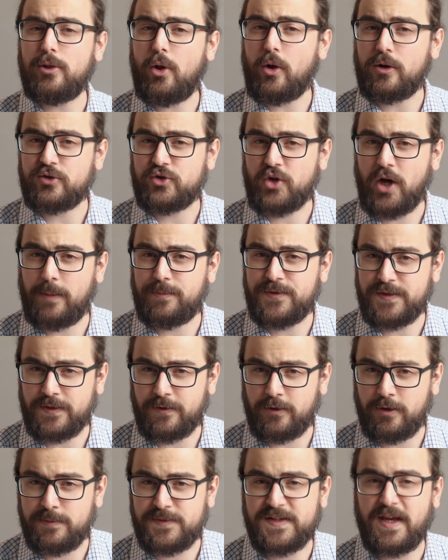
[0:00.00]
lockjob
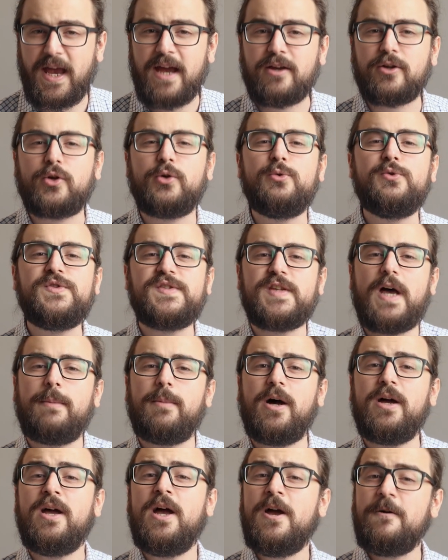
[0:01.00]
terms and
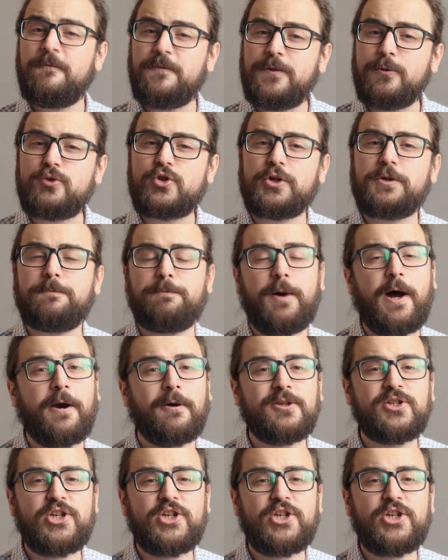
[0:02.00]
Kusama future power